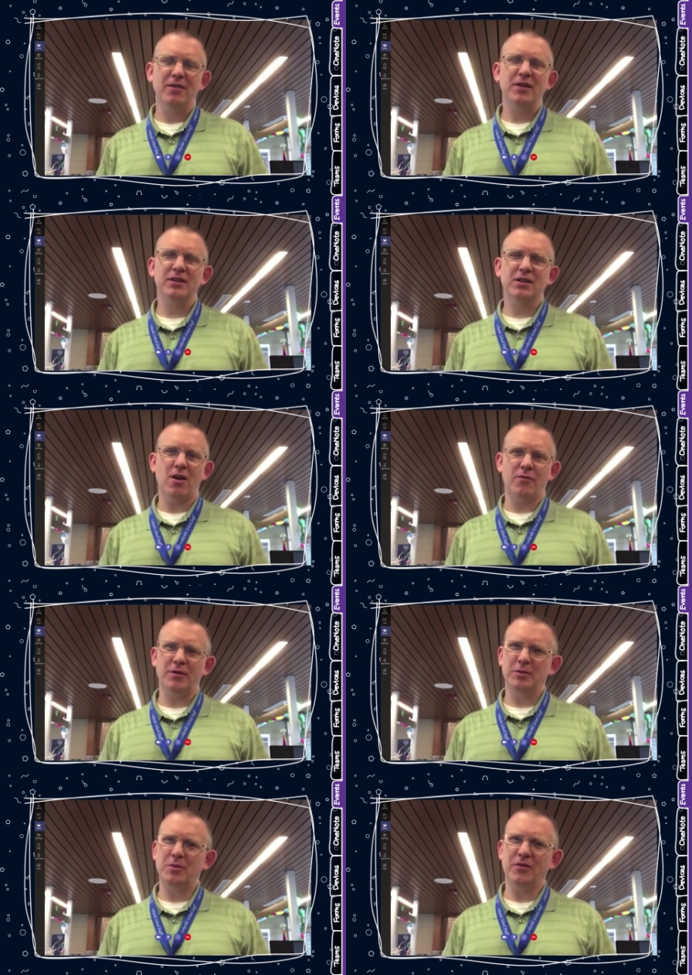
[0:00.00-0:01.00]
This
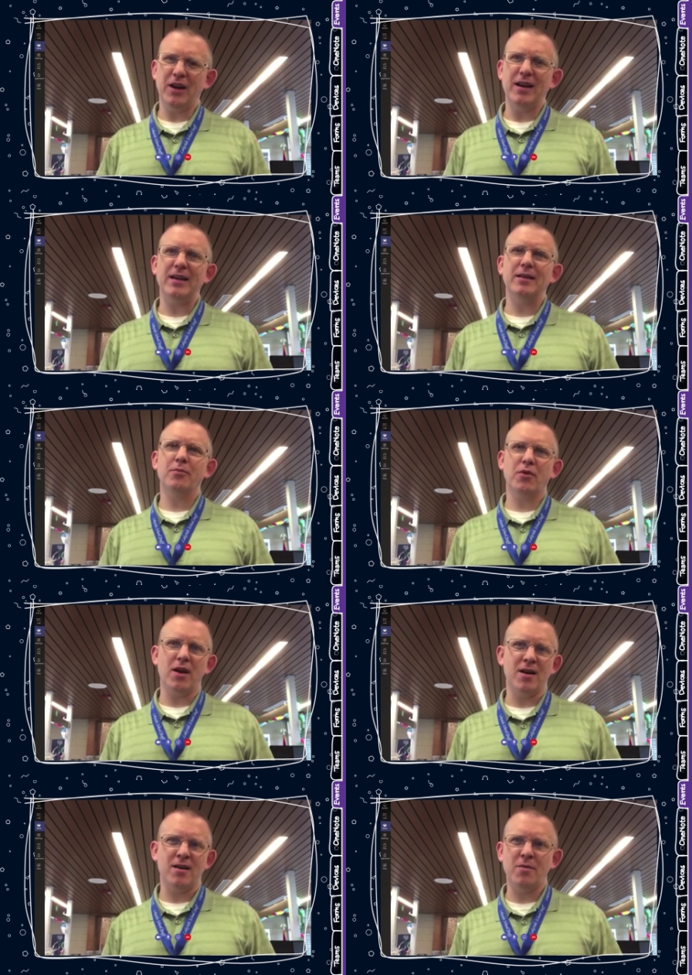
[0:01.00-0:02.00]
conference provided
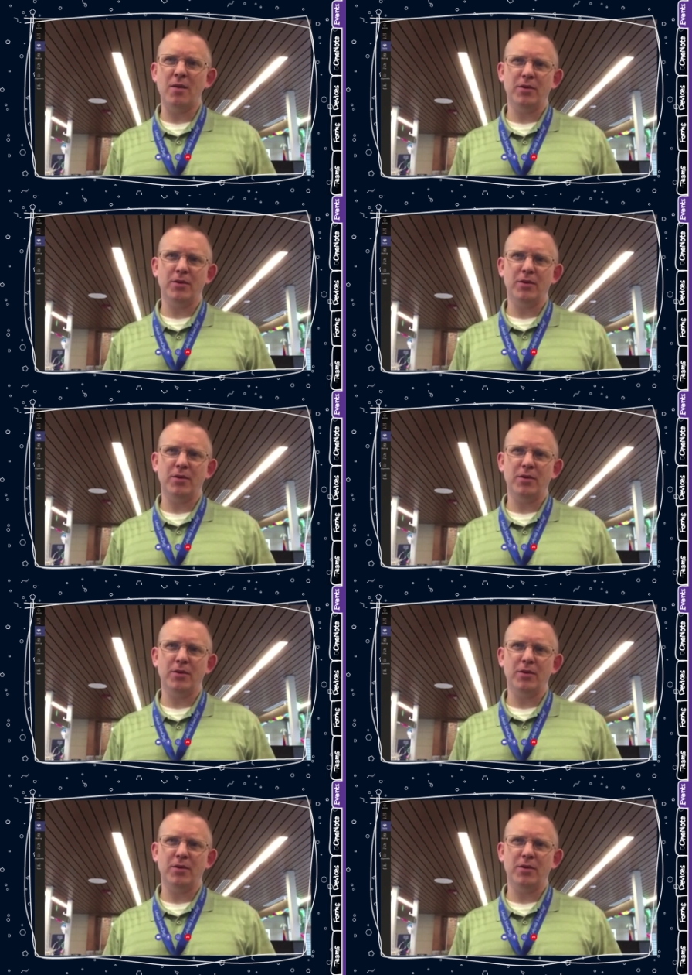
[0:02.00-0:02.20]
prime